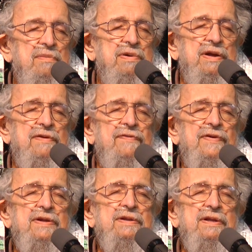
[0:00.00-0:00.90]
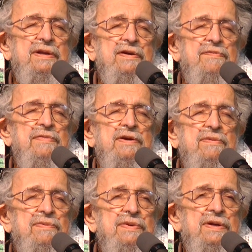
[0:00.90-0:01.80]
But I felt it gave me
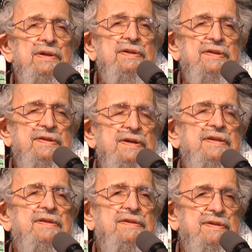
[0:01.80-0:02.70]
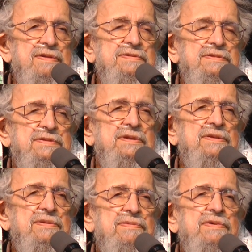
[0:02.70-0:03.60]
a real zets,
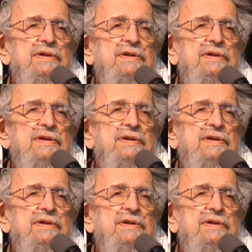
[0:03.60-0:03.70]
a